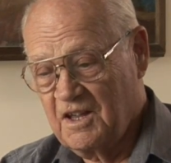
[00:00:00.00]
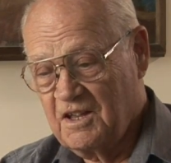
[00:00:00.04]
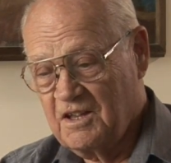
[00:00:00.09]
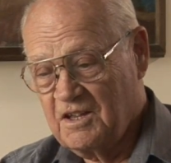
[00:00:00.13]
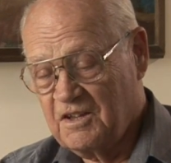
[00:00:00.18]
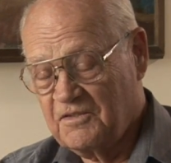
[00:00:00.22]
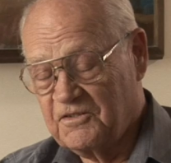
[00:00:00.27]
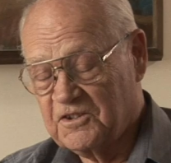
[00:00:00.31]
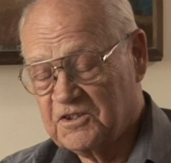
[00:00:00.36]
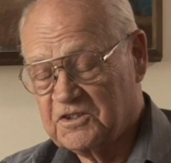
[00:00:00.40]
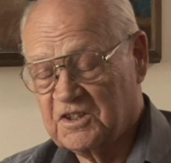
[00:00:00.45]

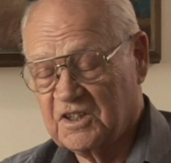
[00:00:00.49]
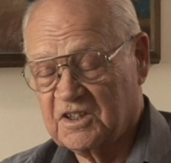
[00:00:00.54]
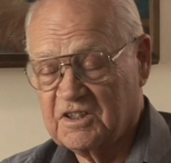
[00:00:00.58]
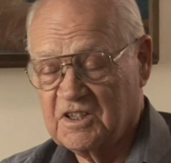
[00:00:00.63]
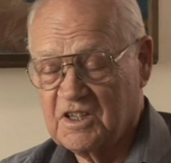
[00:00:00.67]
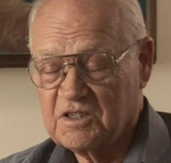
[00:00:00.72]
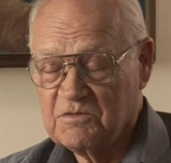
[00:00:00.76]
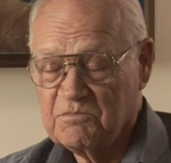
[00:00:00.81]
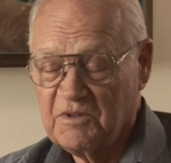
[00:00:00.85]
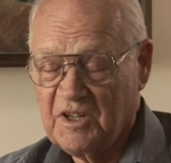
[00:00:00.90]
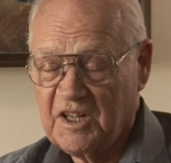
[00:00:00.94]
if you took
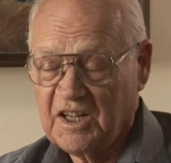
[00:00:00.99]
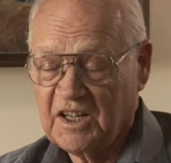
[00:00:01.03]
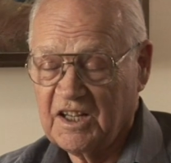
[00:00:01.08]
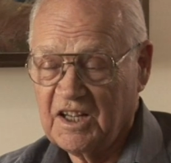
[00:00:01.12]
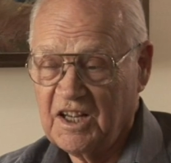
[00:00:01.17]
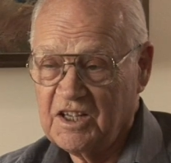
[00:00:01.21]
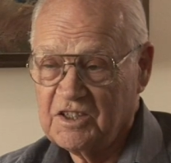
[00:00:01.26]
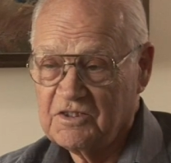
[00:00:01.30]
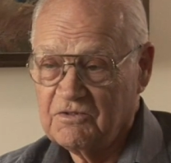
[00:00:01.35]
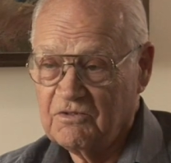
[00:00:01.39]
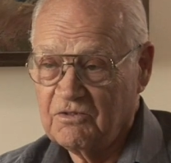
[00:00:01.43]
this
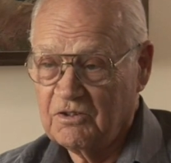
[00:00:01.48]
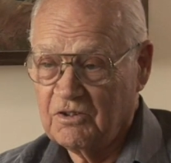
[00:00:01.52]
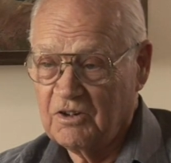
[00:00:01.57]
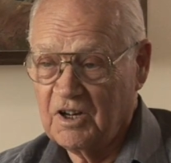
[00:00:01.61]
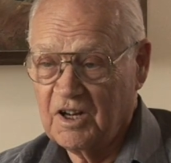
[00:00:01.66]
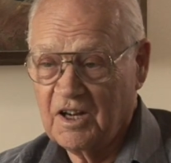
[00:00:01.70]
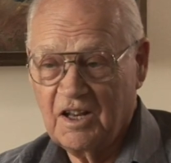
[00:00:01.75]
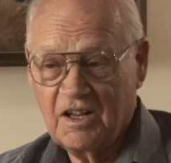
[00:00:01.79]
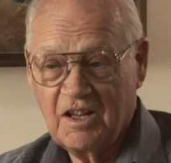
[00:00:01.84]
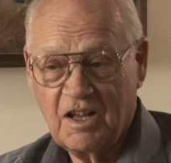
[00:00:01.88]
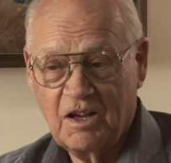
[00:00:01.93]
medication
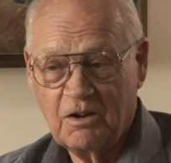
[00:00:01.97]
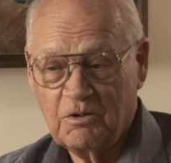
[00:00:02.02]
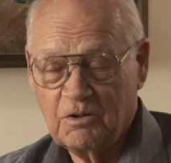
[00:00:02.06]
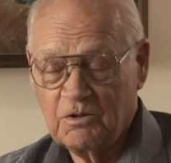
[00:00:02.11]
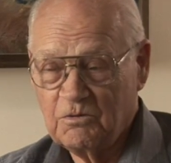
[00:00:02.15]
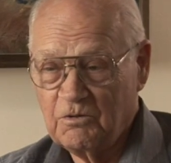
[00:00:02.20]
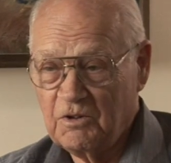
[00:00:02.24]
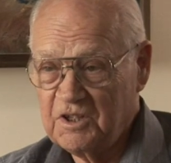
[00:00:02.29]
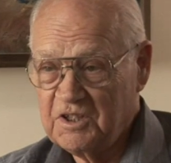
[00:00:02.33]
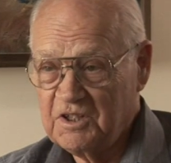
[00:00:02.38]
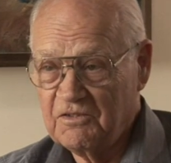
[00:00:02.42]
for it, I
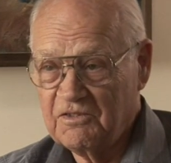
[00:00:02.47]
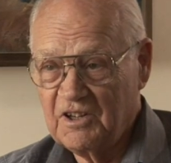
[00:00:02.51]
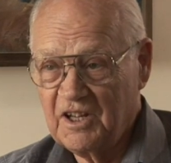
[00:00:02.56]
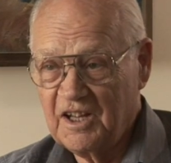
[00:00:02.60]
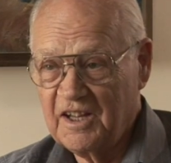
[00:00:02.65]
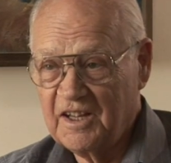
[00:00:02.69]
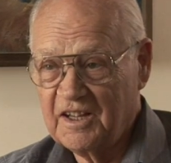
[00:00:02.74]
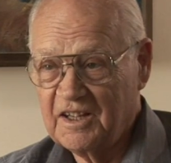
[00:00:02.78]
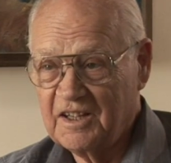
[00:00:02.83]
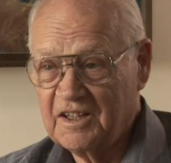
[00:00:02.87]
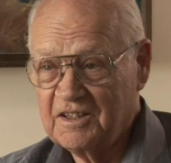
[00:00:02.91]
wouldn't want you
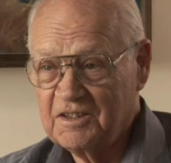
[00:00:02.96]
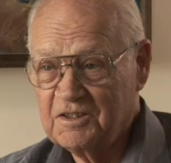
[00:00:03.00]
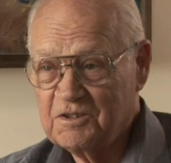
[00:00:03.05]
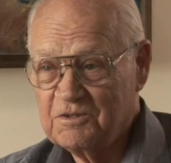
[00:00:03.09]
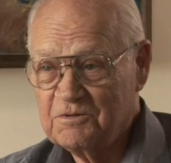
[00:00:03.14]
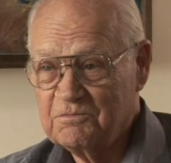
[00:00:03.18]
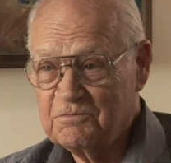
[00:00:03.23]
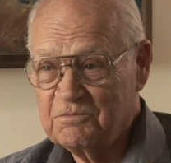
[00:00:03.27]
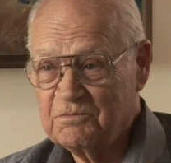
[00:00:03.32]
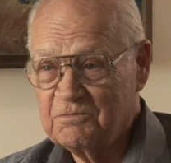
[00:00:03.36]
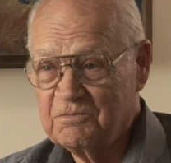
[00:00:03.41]
flying,
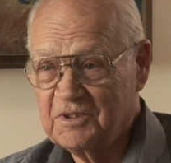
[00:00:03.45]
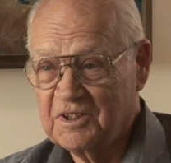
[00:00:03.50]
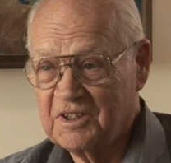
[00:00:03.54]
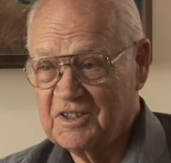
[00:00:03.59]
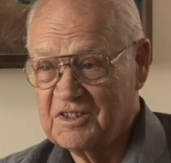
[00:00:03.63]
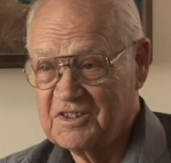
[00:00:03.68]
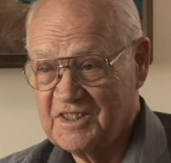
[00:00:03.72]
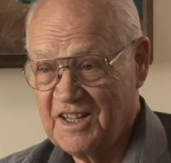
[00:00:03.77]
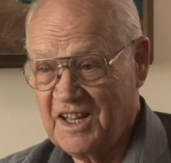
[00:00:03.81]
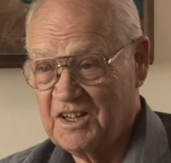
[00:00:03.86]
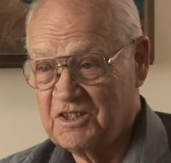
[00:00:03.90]

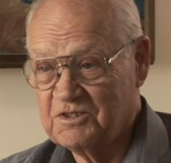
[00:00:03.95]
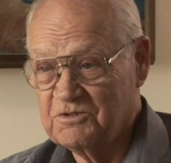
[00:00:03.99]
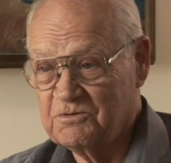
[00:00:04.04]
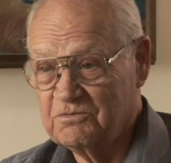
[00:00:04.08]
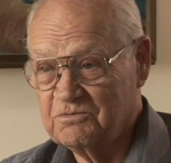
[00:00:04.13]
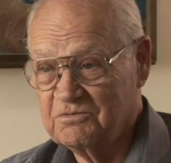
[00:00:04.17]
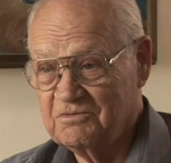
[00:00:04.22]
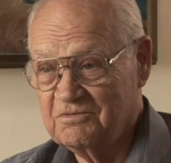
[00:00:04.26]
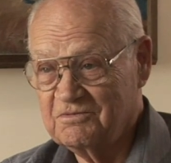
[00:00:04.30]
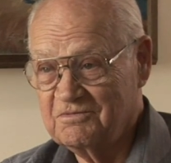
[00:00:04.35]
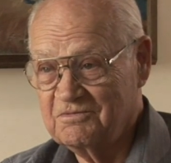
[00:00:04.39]
because that'd
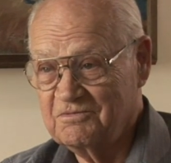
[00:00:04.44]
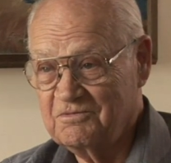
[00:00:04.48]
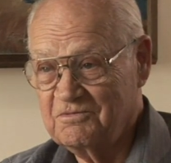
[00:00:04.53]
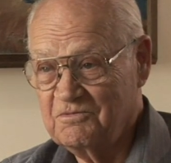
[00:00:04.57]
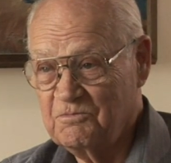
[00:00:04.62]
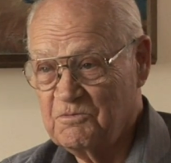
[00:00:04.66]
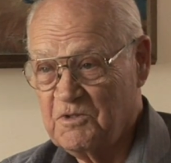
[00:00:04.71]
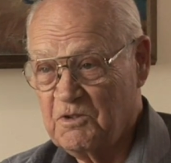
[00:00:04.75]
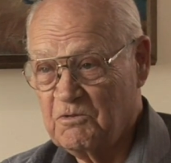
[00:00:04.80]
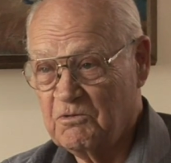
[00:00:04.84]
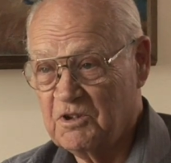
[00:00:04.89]

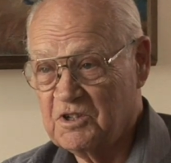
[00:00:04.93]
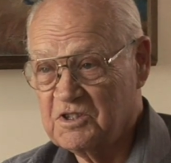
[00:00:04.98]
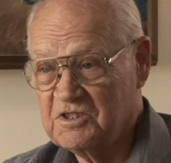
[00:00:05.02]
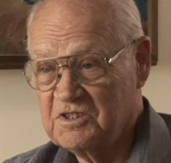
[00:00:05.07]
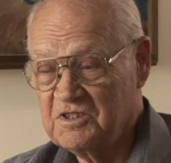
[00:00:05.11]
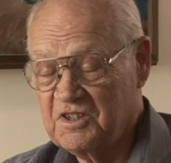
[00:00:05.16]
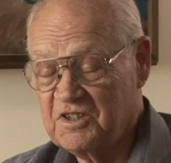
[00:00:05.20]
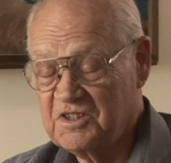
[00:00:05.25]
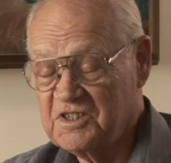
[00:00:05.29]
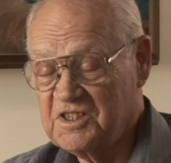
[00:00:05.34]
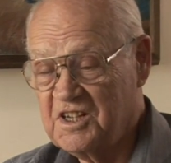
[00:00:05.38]
be worse
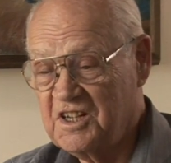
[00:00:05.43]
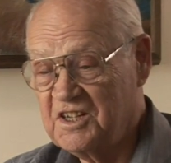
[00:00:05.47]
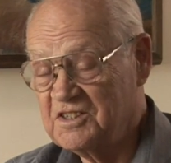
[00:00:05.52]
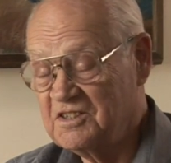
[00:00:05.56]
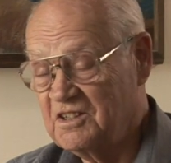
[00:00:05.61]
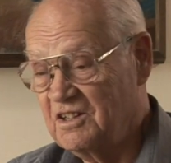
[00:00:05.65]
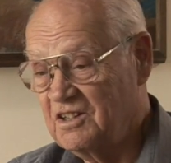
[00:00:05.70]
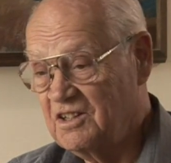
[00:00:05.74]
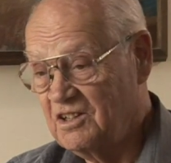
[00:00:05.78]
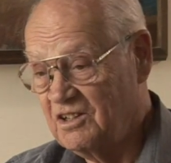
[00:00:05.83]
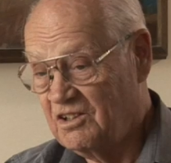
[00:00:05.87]
than the
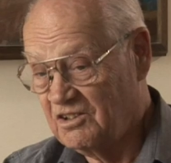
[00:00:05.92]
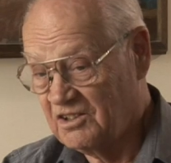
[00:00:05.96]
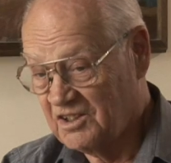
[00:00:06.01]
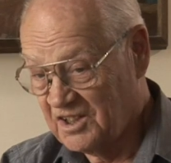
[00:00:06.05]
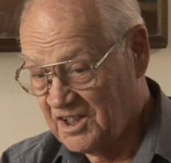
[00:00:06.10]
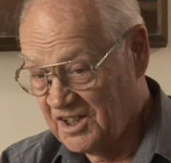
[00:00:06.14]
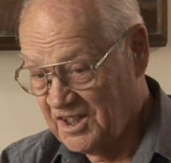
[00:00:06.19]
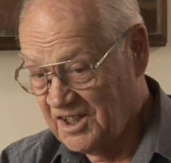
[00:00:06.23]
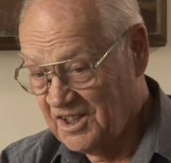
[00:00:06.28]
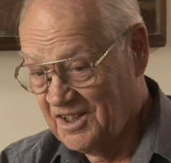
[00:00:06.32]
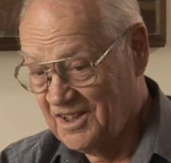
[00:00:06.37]
disease."
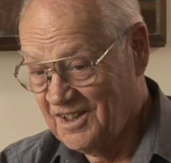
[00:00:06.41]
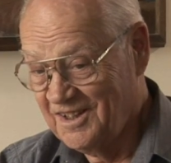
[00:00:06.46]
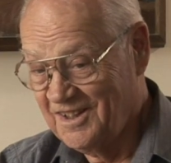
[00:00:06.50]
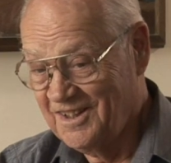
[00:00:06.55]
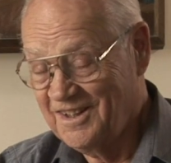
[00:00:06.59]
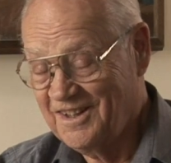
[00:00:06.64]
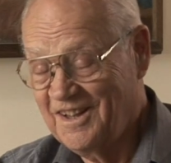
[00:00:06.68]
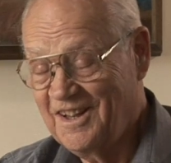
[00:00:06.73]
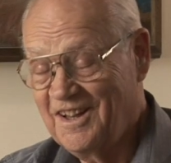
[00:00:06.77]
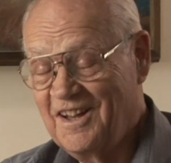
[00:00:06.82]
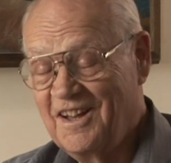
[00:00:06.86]
"Okay,
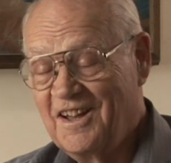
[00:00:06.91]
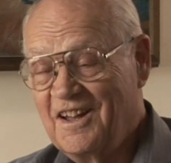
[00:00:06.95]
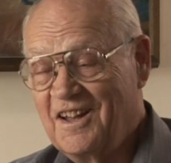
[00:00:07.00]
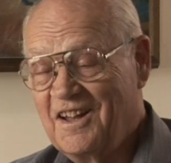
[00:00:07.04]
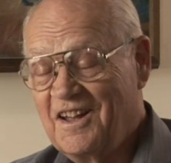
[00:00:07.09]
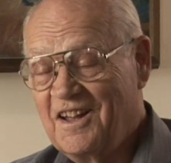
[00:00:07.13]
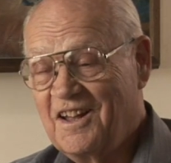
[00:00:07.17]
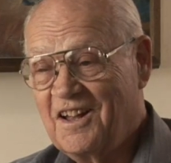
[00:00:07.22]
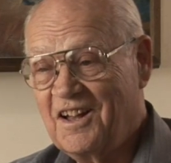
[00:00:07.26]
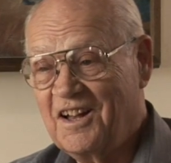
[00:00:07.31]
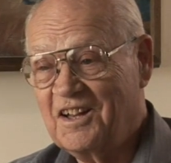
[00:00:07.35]

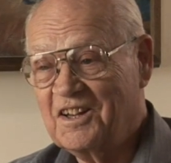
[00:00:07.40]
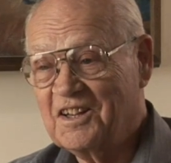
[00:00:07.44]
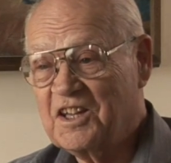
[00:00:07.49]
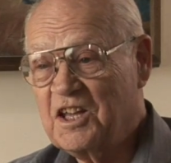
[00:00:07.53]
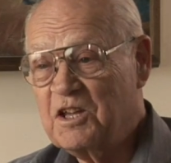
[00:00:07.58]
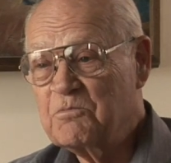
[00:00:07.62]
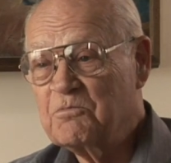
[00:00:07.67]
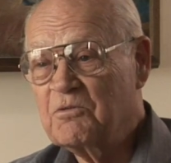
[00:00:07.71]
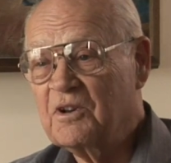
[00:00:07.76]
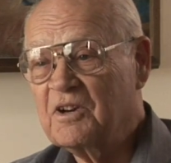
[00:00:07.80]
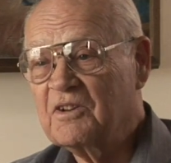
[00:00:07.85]
I'll
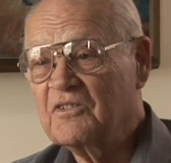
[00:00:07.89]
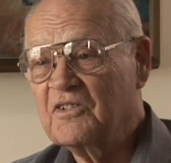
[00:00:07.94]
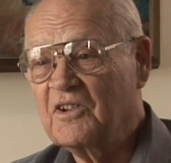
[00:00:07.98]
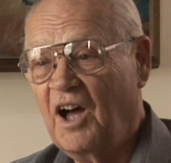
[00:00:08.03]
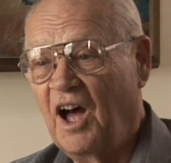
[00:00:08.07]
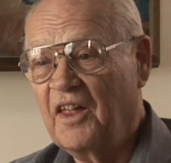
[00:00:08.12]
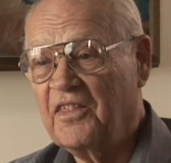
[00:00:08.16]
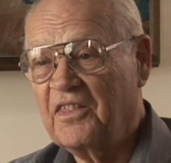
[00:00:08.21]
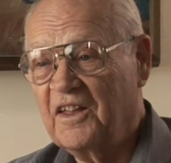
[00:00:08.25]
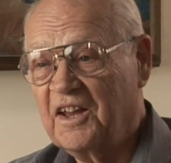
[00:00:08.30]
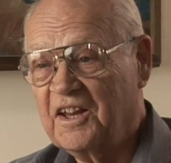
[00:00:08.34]
keep what I've
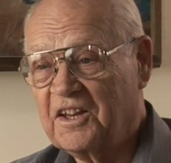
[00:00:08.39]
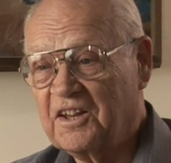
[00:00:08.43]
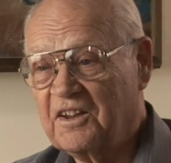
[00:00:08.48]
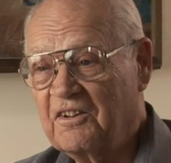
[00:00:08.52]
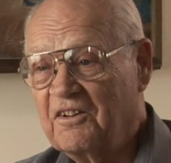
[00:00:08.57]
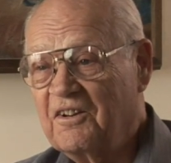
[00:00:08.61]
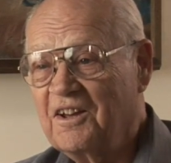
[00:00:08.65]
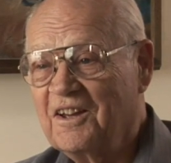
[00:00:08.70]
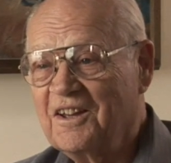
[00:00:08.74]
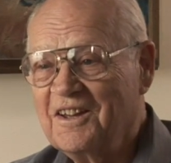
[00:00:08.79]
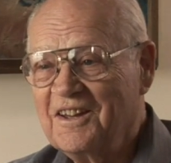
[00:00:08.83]
got, thank you."